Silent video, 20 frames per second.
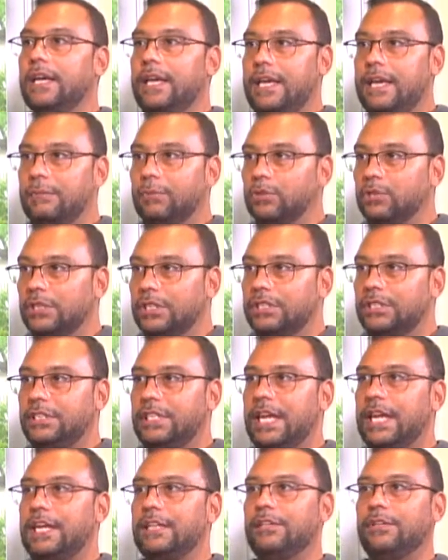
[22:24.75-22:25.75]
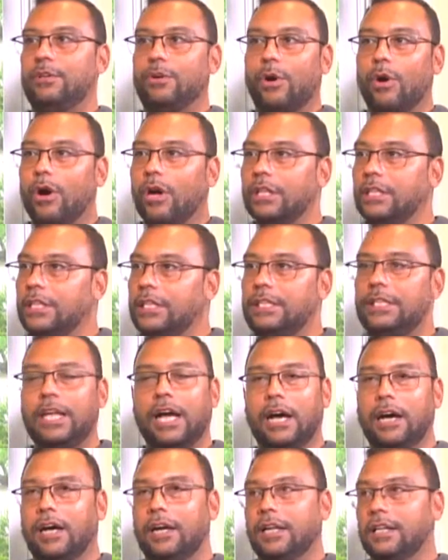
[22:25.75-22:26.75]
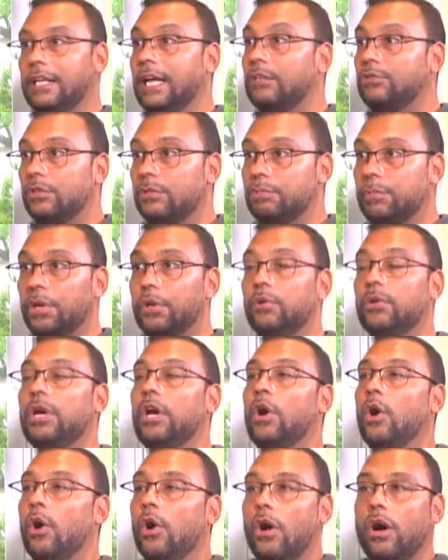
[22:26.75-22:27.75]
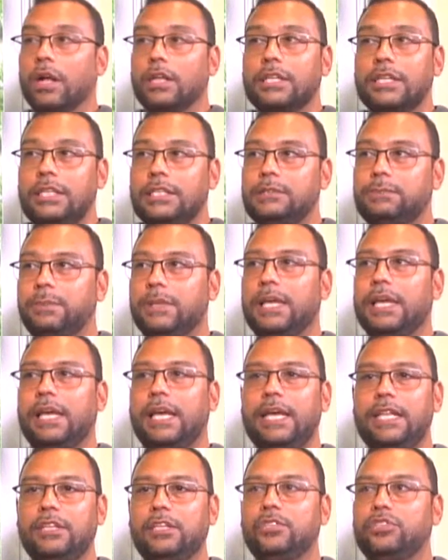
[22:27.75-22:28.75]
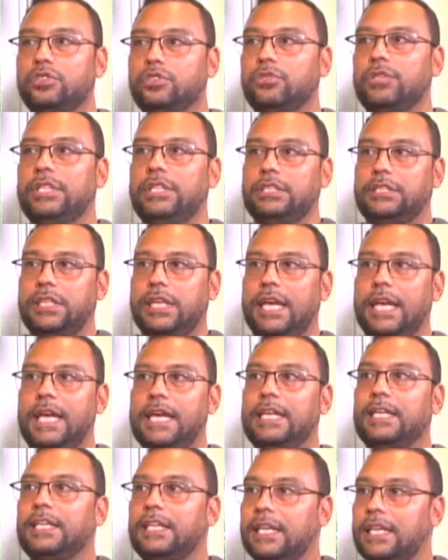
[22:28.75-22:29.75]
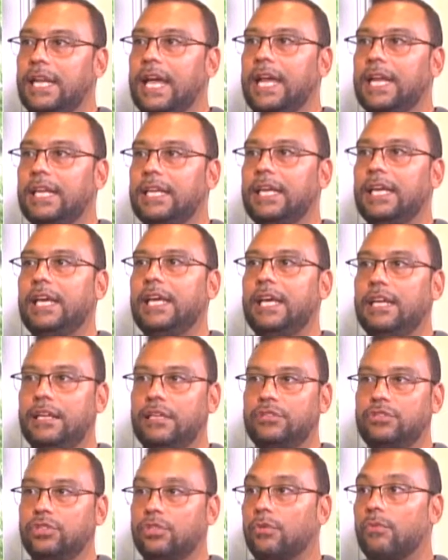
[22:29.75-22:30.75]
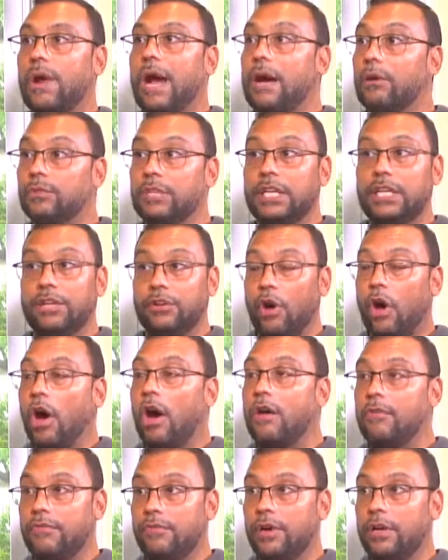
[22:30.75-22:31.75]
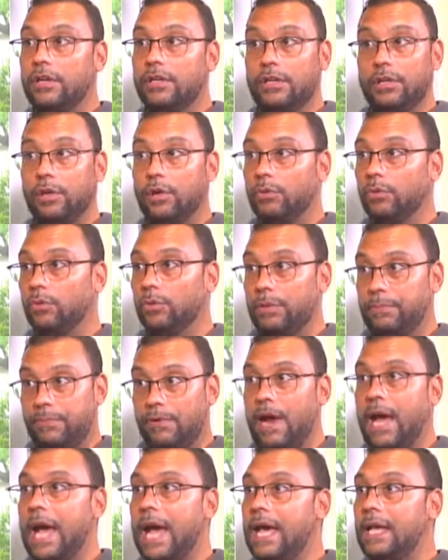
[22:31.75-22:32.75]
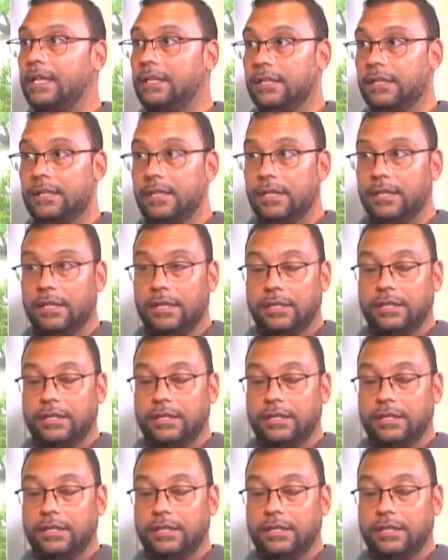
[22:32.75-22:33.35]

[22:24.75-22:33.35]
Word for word: Hamilton Standard, all of the Electric Boat, all of these industries in Connecticut and the surrounding in Hartford, you know, with Pratt and